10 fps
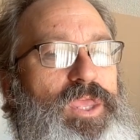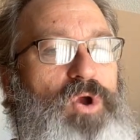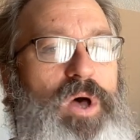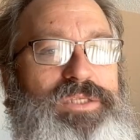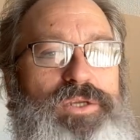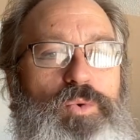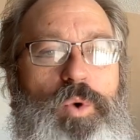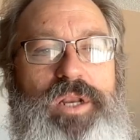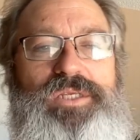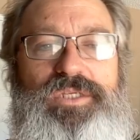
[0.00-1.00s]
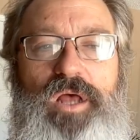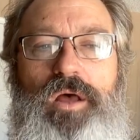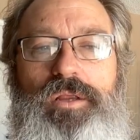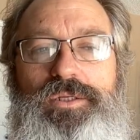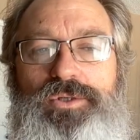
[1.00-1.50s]
You also want to
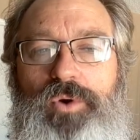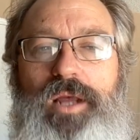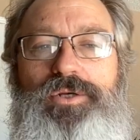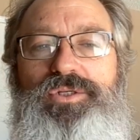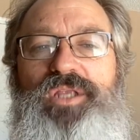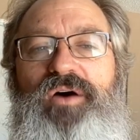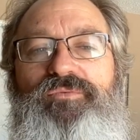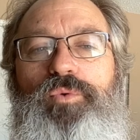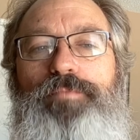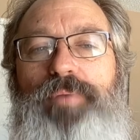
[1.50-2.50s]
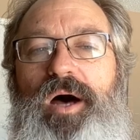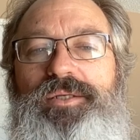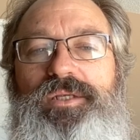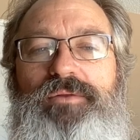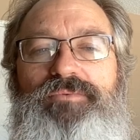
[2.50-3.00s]
uh, surround yourself with
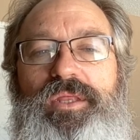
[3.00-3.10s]
positive,